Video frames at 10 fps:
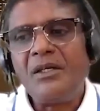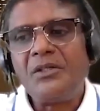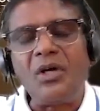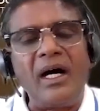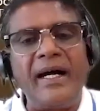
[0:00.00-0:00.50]

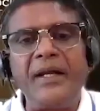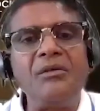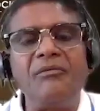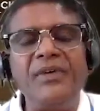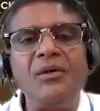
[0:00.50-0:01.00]
So
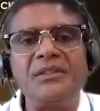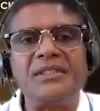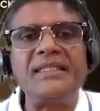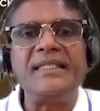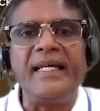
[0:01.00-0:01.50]
we don't
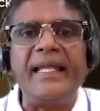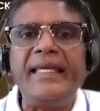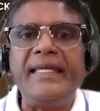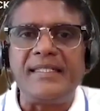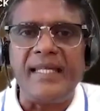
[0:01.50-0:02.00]
see
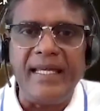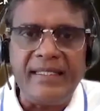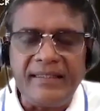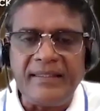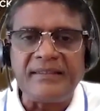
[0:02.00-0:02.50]
any
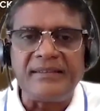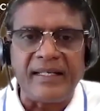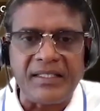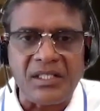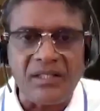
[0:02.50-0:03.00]
change in this
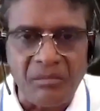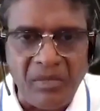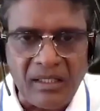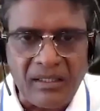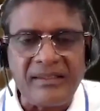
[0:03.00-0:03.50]
direction of the
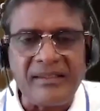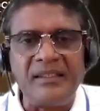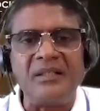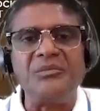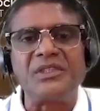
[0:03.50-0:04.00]
market
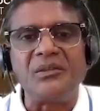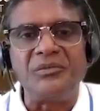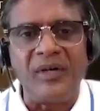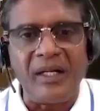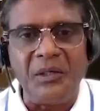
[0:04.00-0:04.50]
in terms
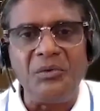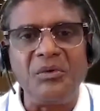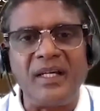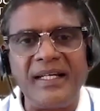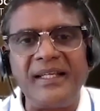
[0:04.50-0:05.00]
of value
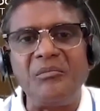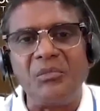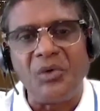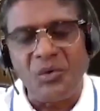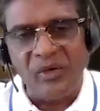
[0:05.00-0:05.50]
getting
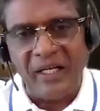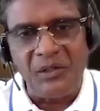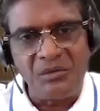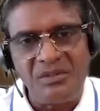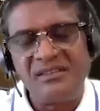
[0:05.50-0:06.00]
more
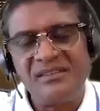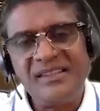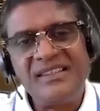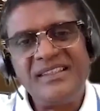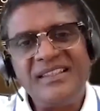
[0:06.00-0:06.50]
valued,
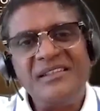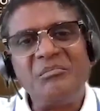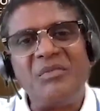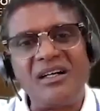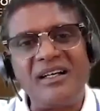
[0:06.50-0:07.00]

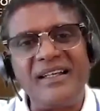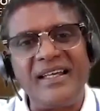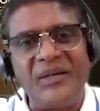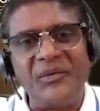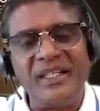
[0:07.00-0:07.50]
market
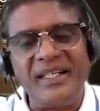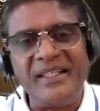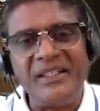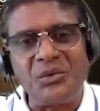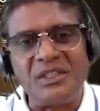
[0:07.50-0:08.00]

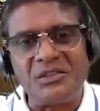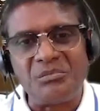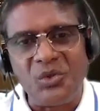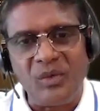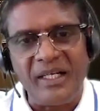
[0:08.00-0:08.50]
gravitating towards
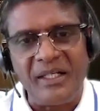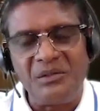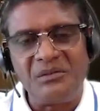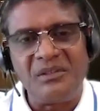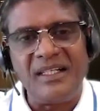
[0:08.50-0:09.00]
more
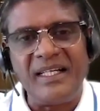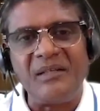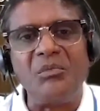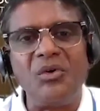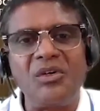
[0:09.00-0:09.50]
value,
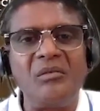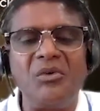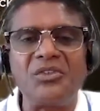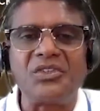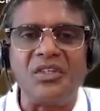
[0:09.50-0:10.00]
and
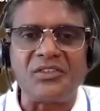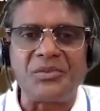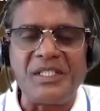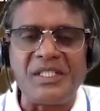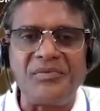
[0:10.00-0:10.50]
more
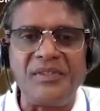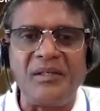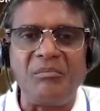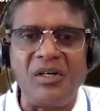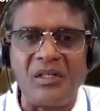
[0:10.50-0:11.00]

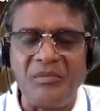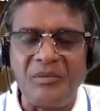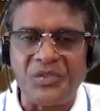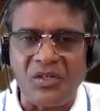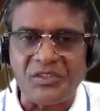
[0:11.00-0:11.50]
stock-specific,
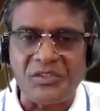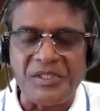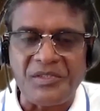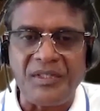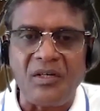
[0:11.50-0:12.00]
bottom-up
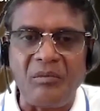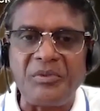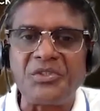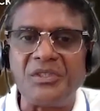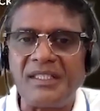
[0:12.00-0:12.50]
stock-specific
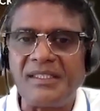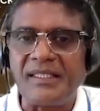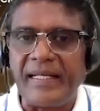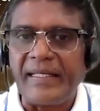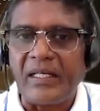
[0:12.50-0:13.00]
opportunities
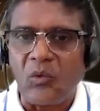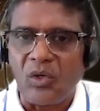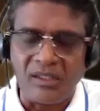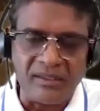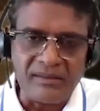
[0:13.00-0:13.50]
getting
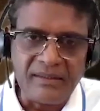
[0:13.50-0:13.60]
rewarded.